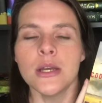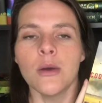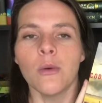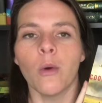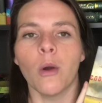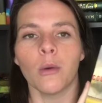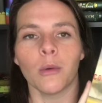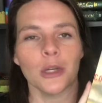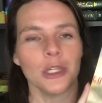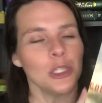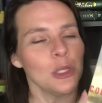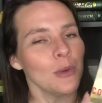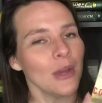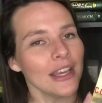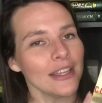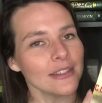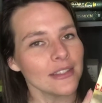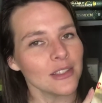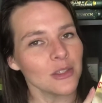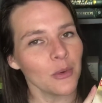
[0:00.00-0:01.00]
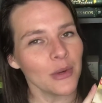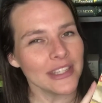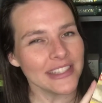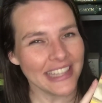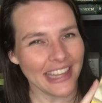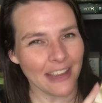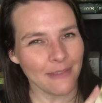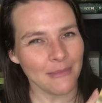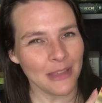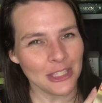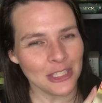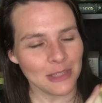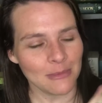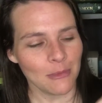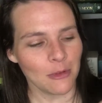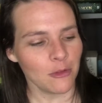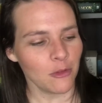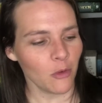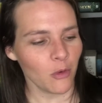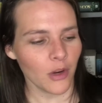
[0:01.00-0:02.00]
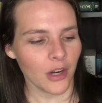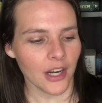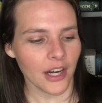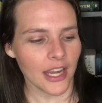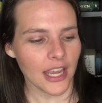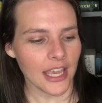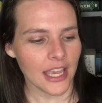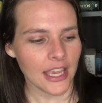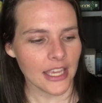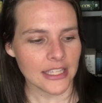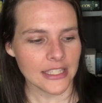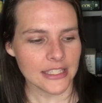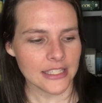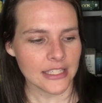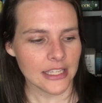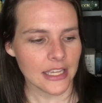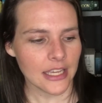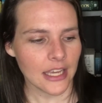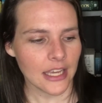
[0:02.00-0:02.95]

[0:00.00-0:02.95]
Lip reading: World War II-esque stories, like I mentioned before, and